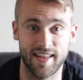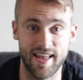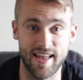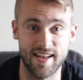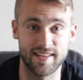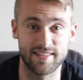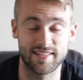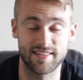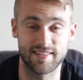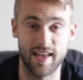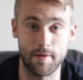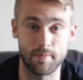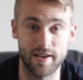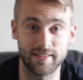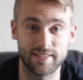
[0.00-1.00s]
And
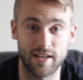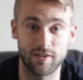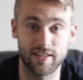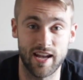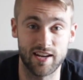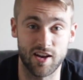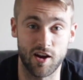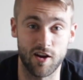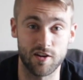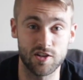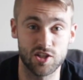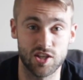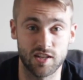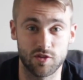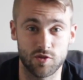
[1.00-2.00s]
that might sound kind of
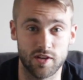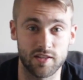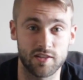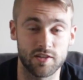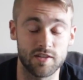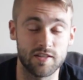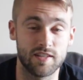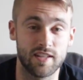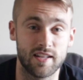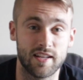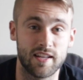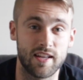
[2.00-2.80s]
harsh and critical,